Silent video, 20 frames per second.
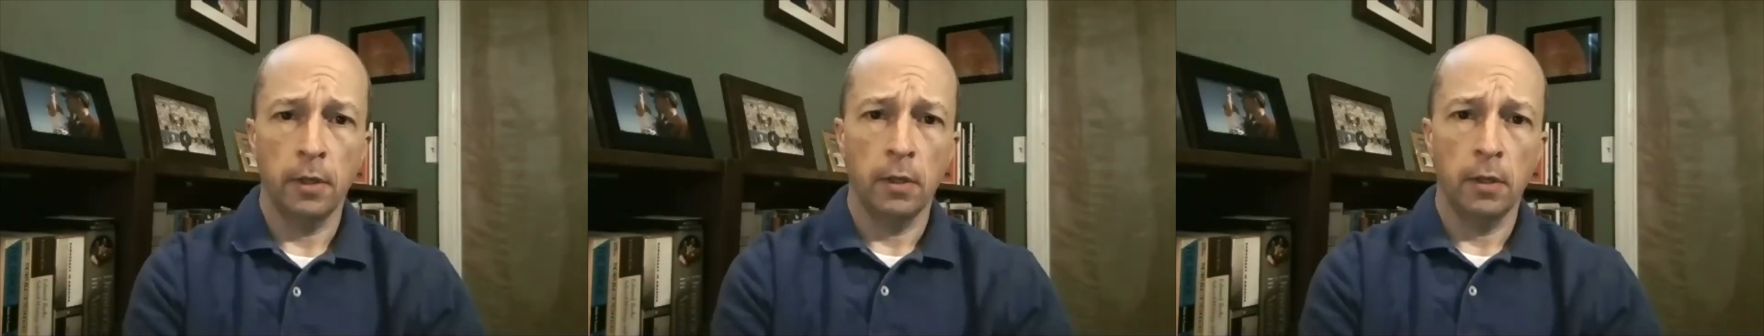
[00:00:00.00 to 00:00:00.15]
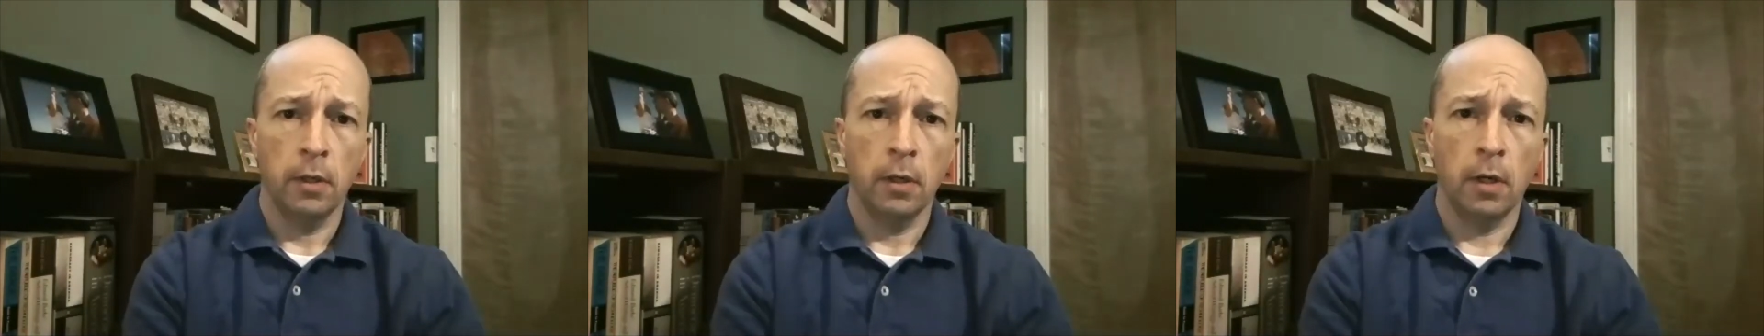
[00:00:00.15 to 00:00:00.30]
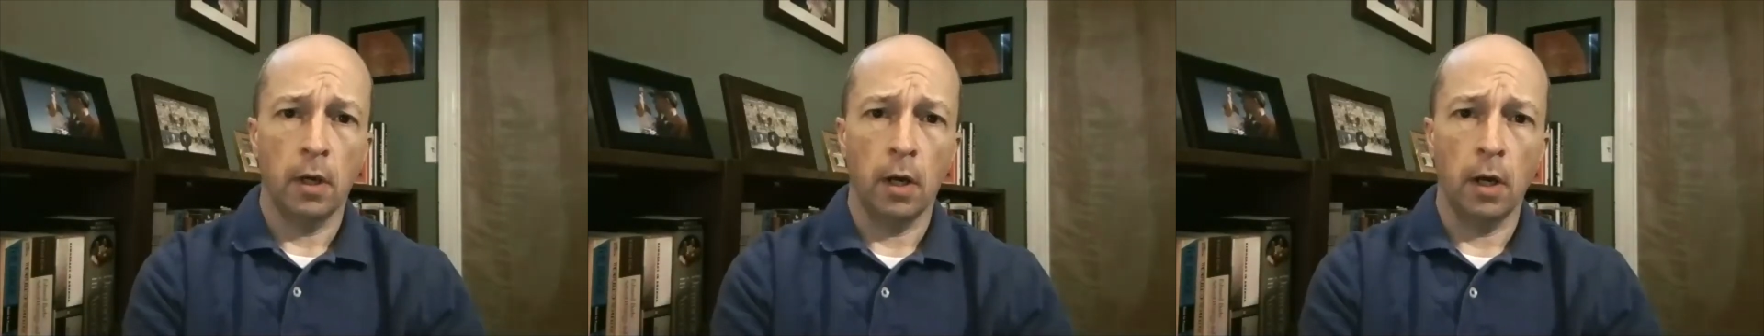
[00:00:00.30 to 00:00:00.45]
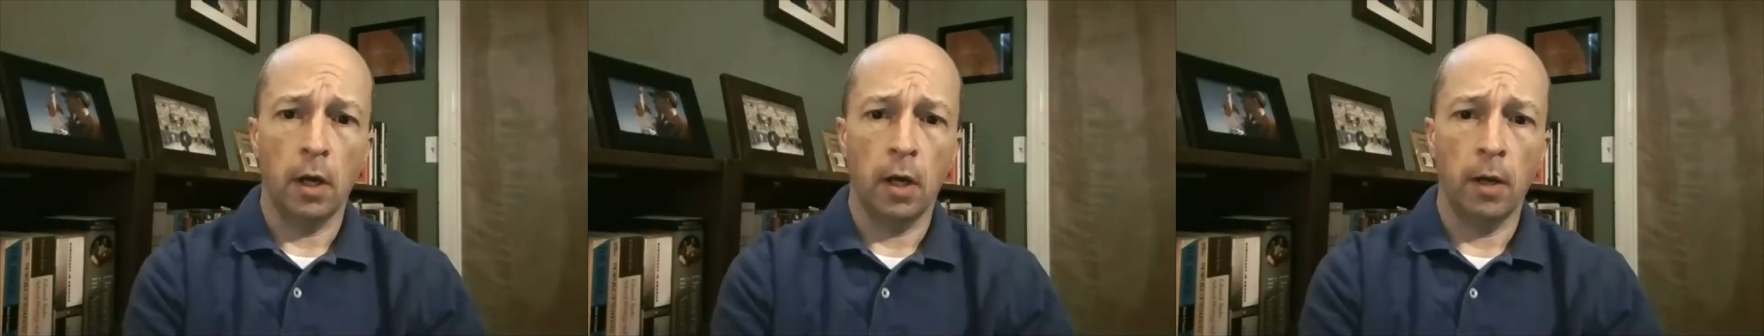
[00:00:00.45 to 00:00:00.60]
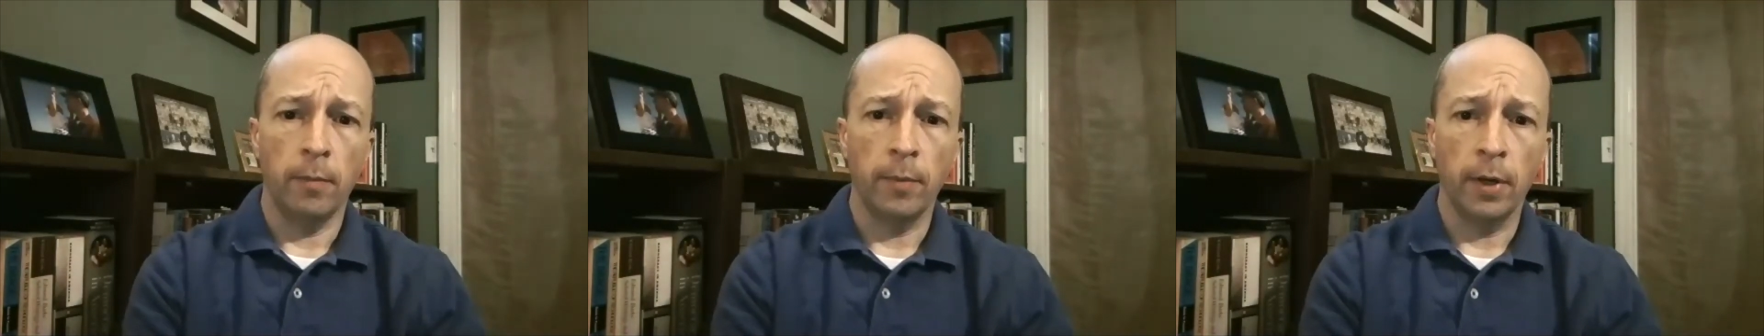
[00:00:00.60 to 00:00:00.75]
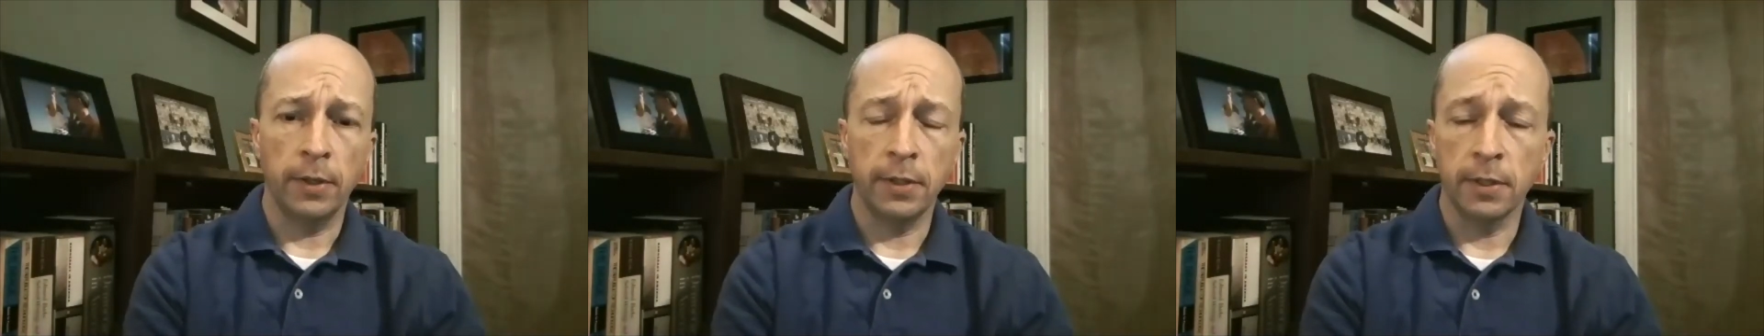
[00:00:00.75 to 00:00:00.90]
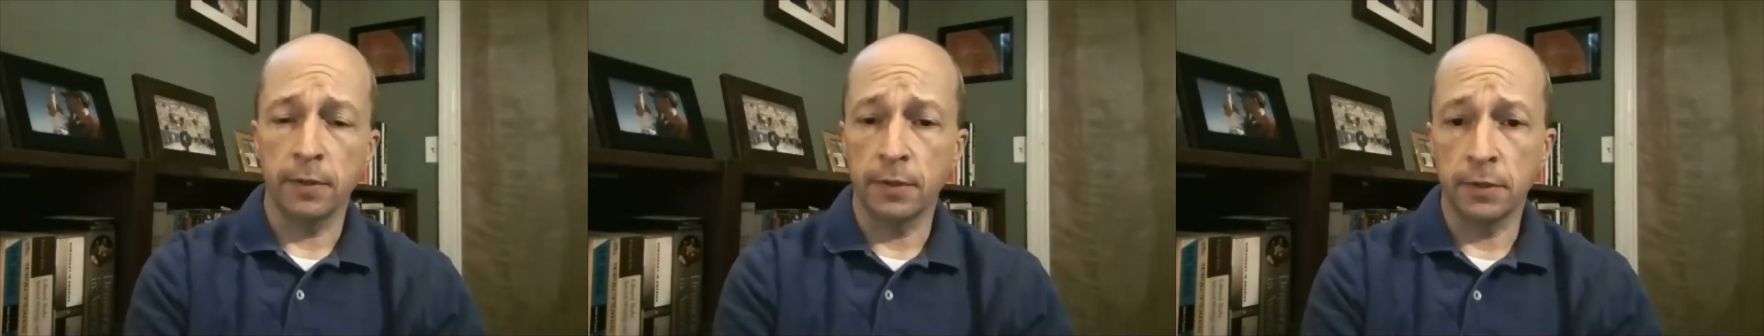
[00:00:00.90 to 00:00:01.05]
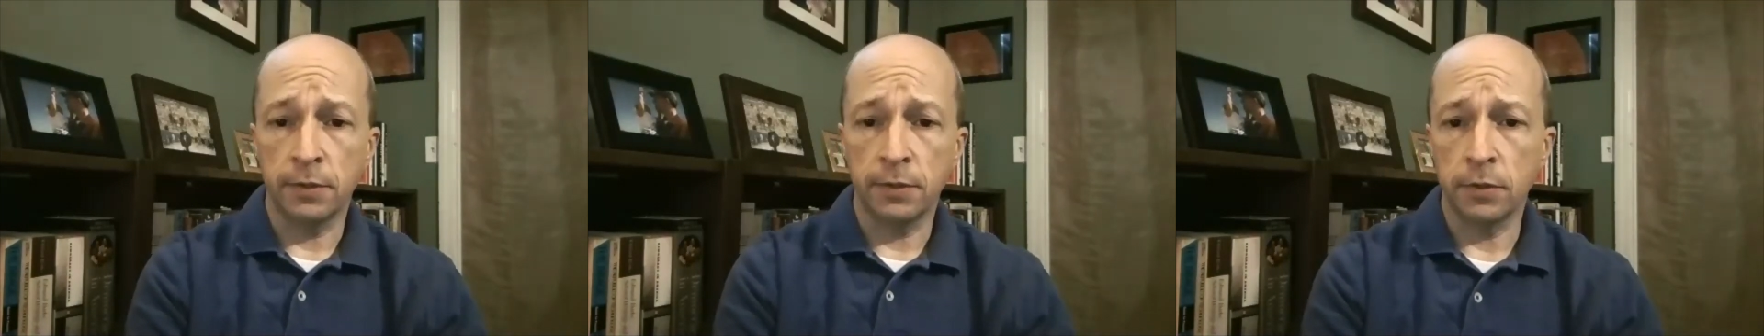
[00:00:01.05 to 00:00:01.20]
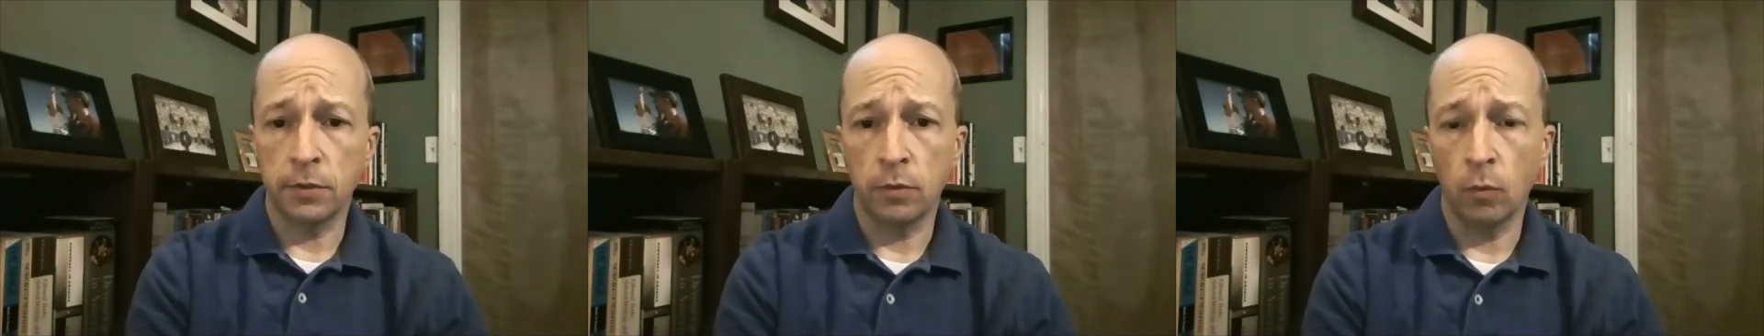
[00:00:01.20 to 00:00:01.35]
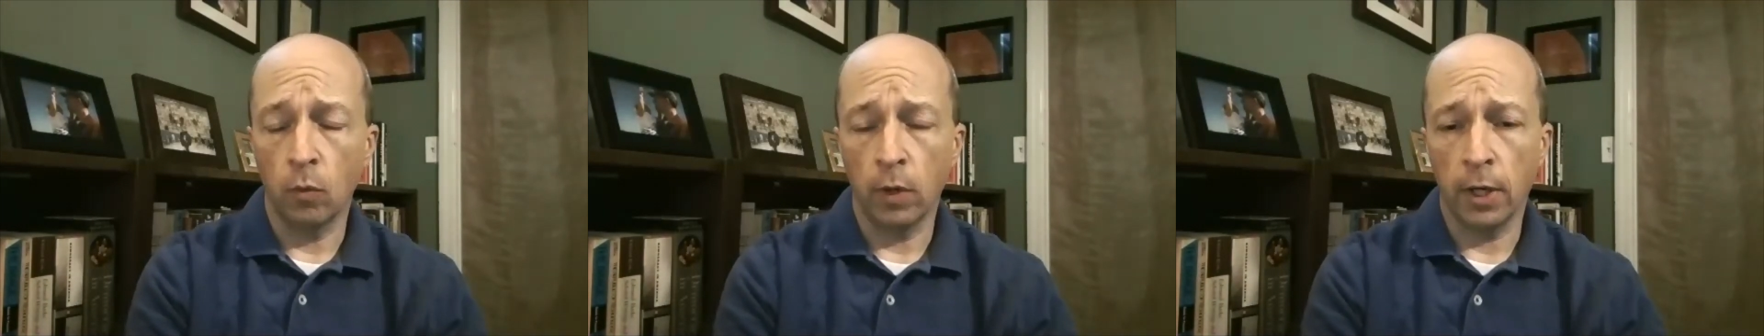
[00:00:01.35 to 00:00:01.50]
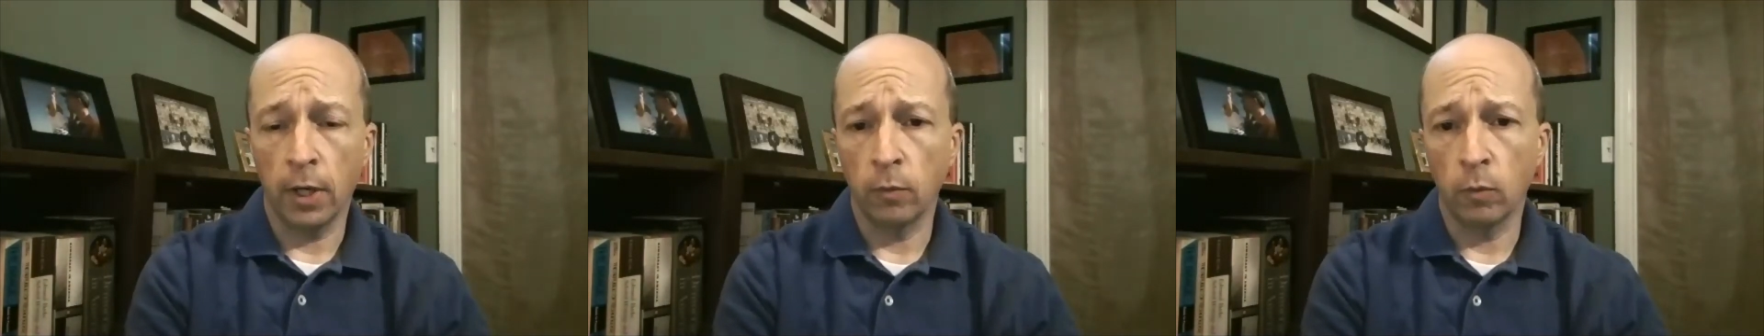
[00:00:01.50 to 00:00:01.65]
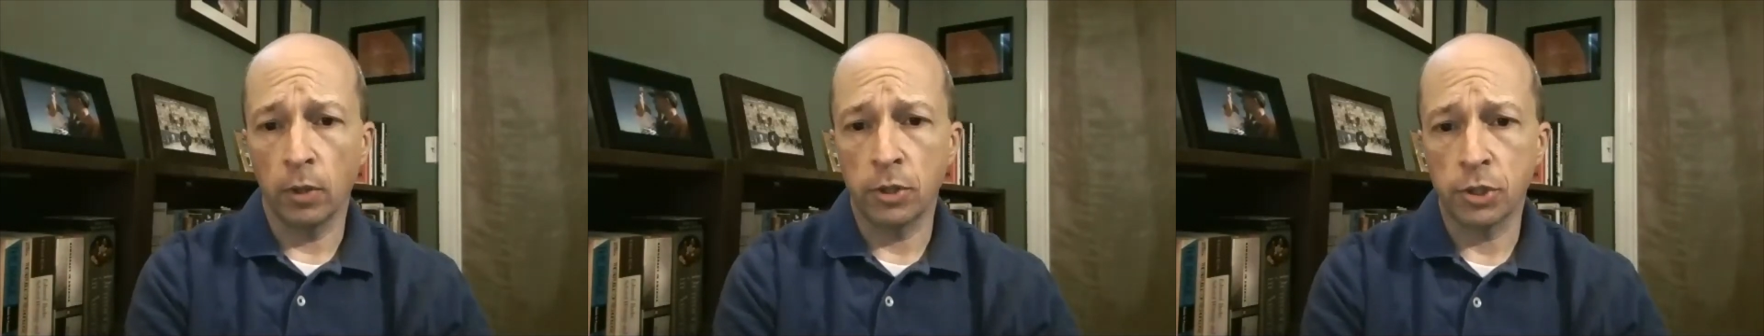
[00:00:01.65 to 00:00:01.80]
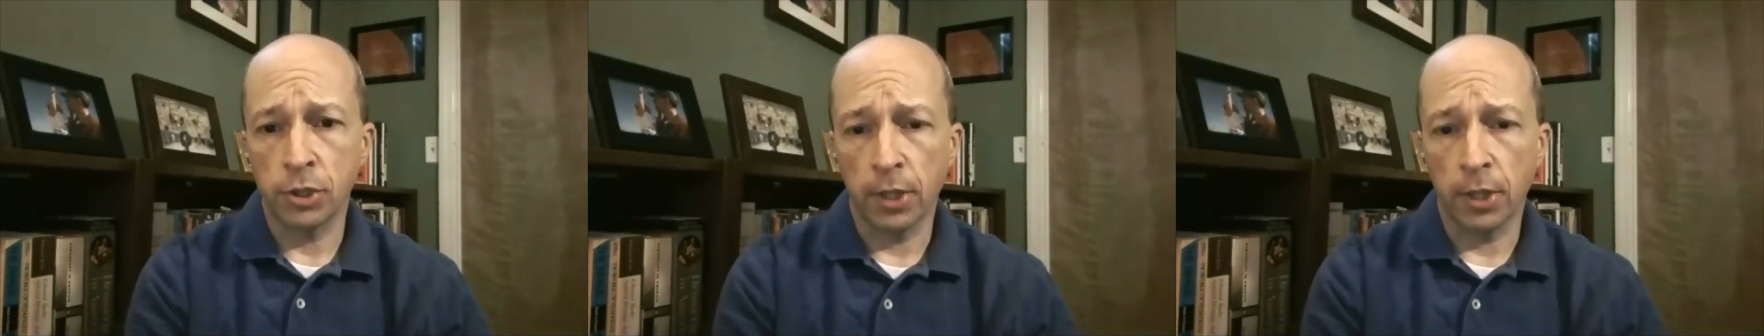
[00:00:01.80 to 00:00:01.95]
I think this is the way in
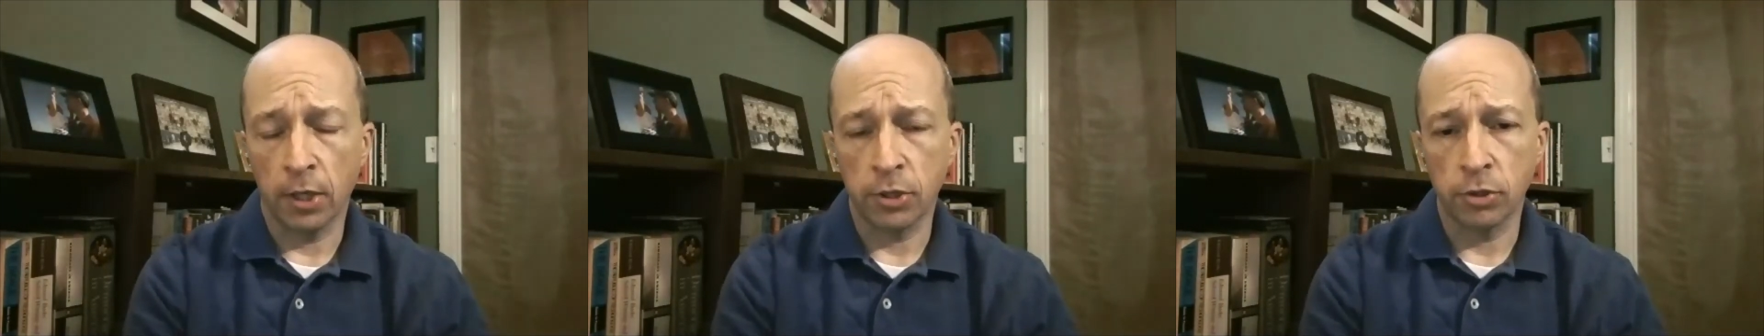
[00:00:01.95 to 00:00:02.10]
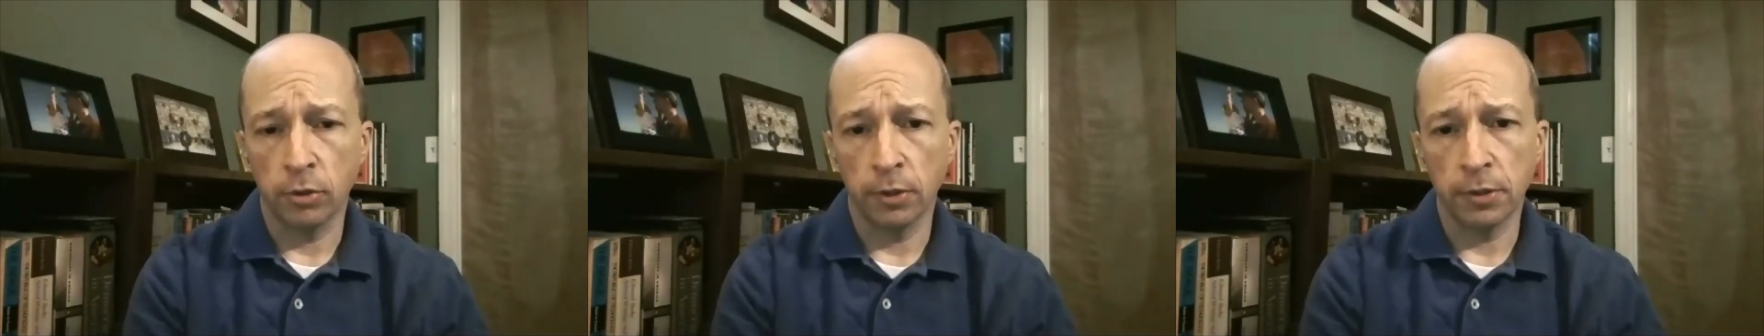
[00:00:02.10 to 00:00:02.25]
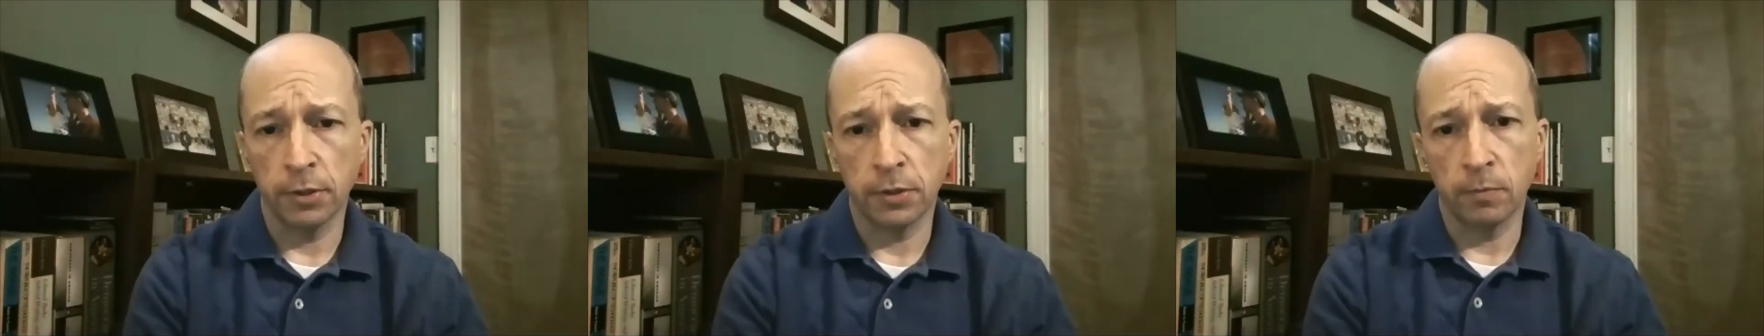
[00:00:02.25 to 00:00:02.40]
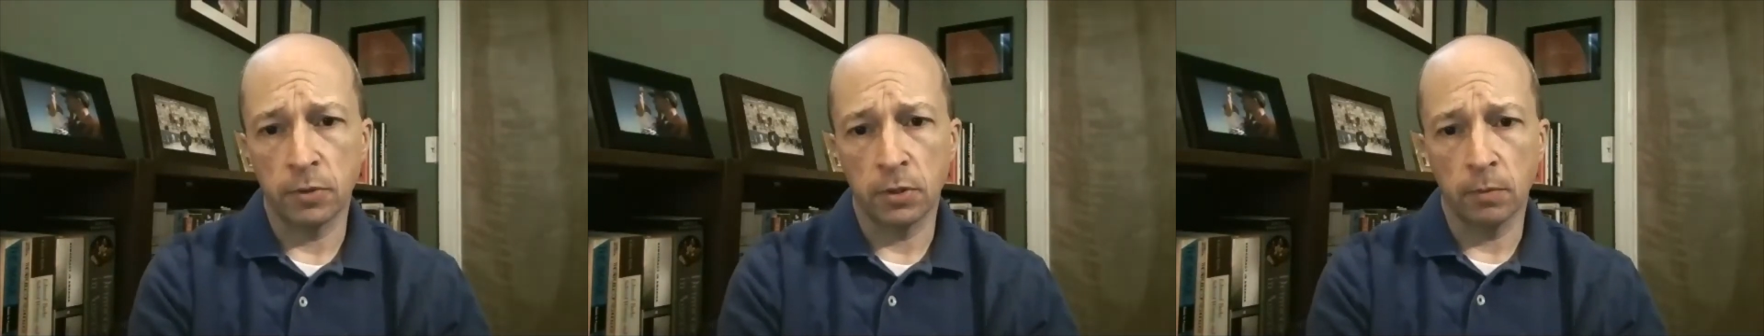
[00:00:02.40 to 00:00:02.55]
which nationalism